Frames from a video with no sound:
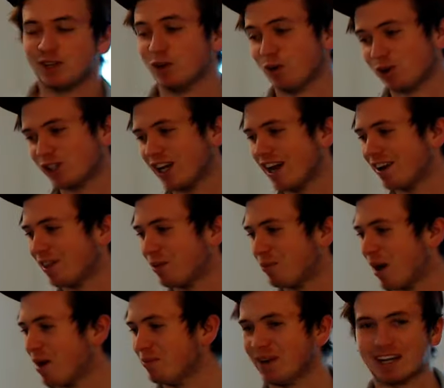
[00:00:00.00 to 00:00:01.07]
Your shout at the
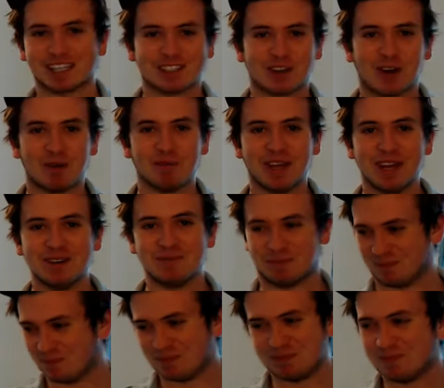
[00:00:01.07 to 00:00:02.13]
pub next time then.
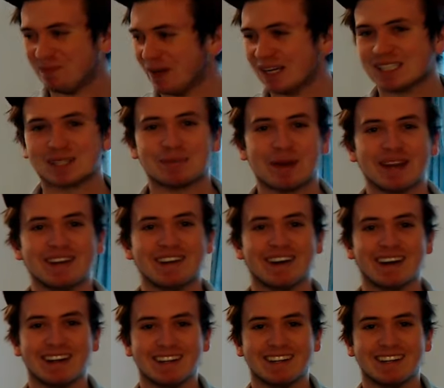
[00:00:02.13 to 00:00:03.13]
Big spender.